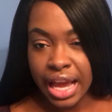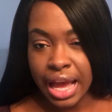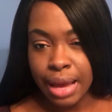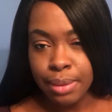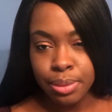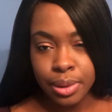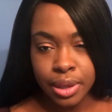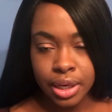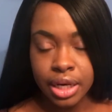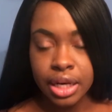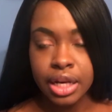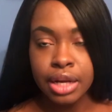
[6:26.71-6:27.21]
I
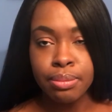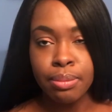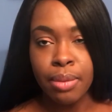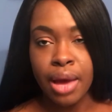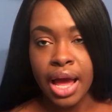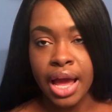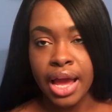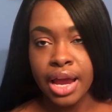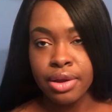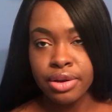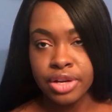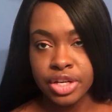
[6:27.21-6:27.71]
put it in
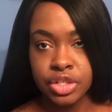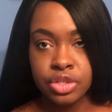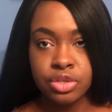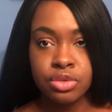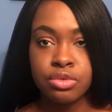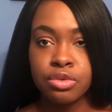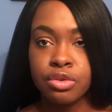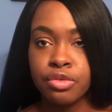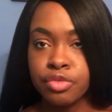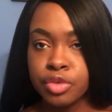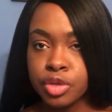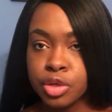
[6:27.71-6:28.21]
my
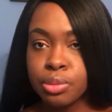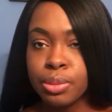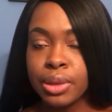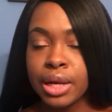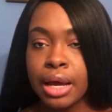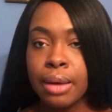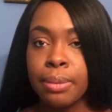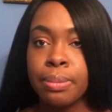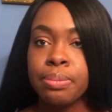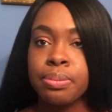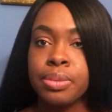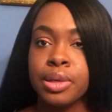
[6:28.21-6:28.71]
initial review, but
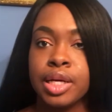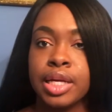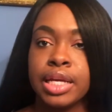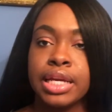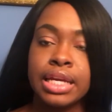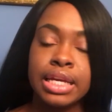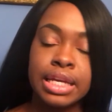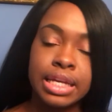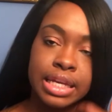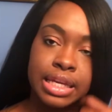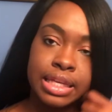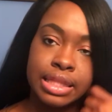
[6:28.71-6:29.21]
I'll put
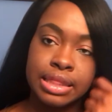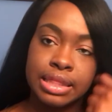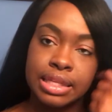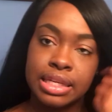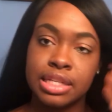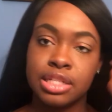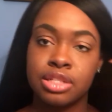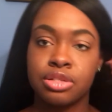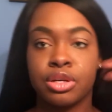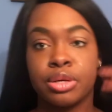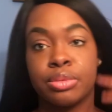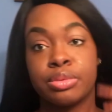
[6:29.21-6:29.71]
it in the
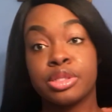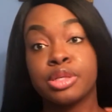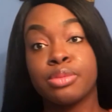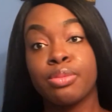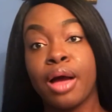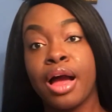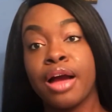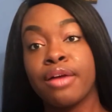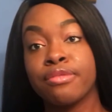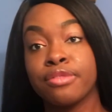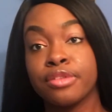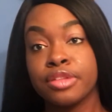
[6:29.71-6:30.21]
description
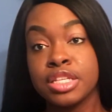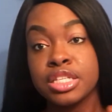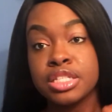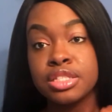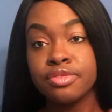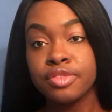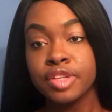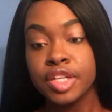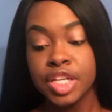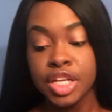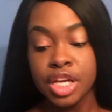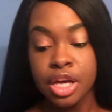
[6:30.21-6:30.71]
box for this
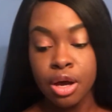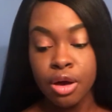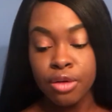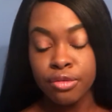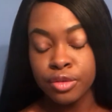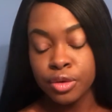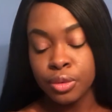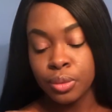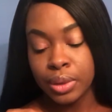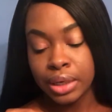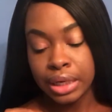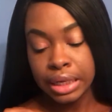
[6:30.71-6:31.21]
video
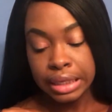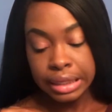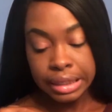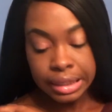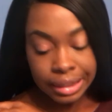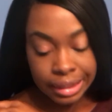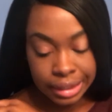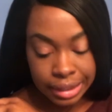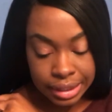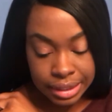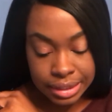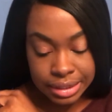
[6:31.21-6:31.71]
if you want to
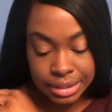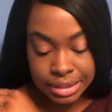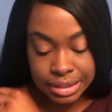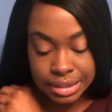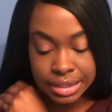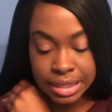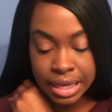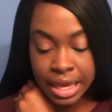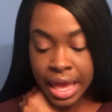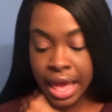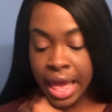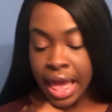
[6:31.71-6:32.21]
get
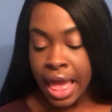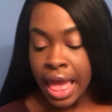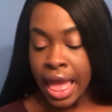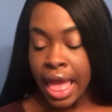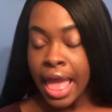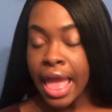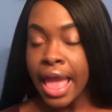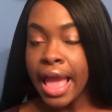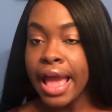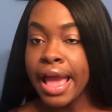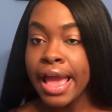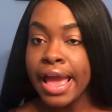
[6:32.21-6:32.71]
it.
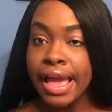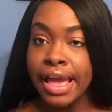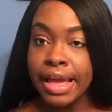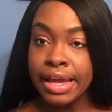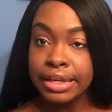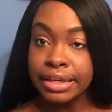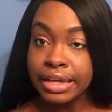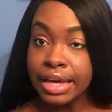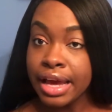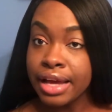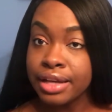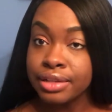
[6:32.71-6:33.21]

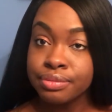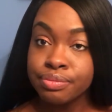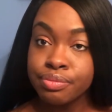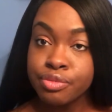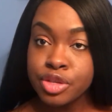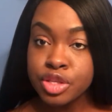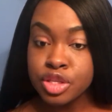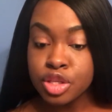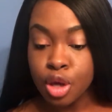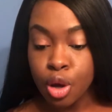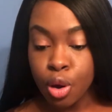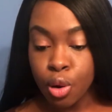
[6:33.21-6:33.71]
And yeah,
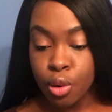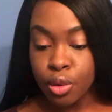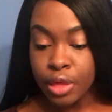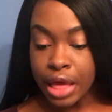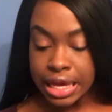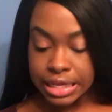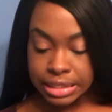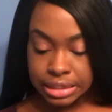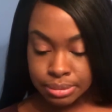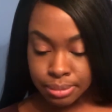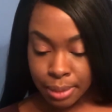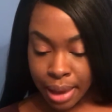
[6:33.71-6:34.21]
so
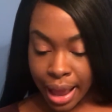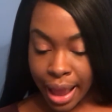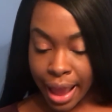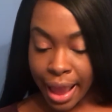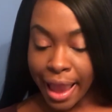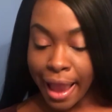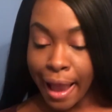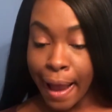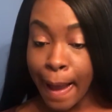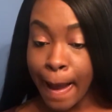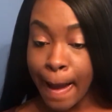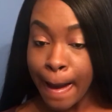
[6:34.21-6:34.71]
that's
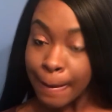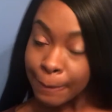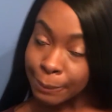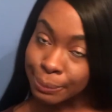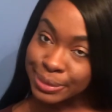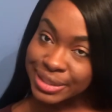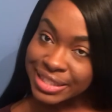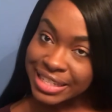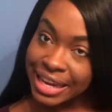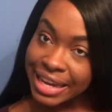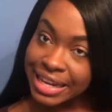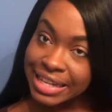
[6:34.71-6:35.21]
my
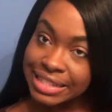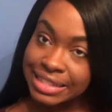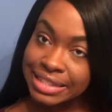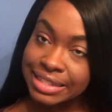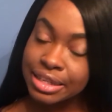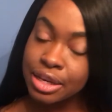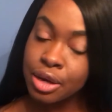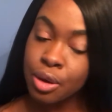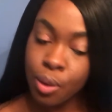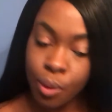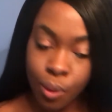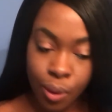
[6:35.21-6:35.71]
update
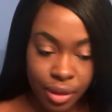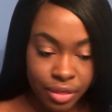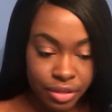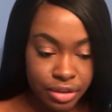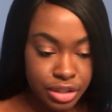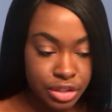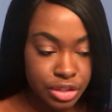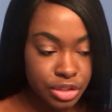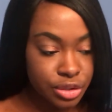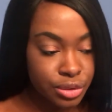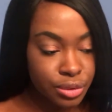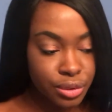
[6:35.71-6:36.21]
on
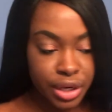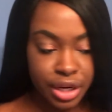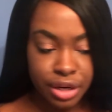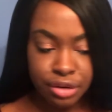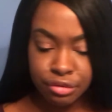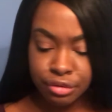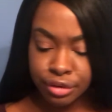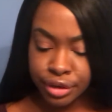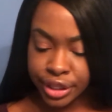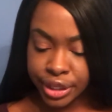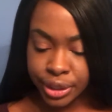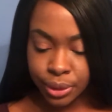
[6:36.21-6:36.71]
this unit.
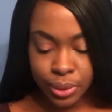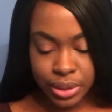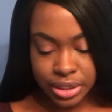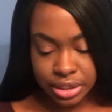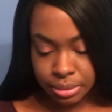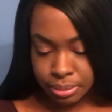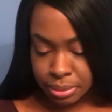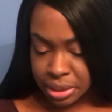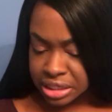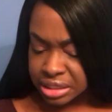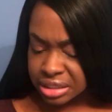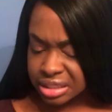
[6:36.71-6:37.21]
Really
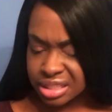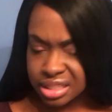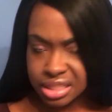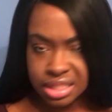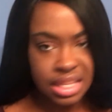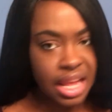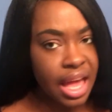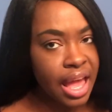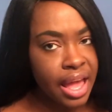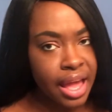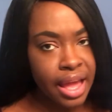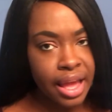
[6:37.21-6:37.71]
wasn't much to
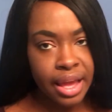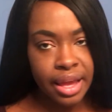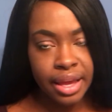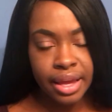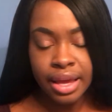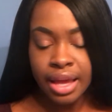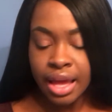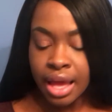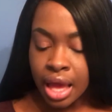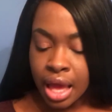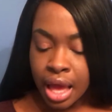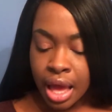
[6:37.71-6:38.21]
say.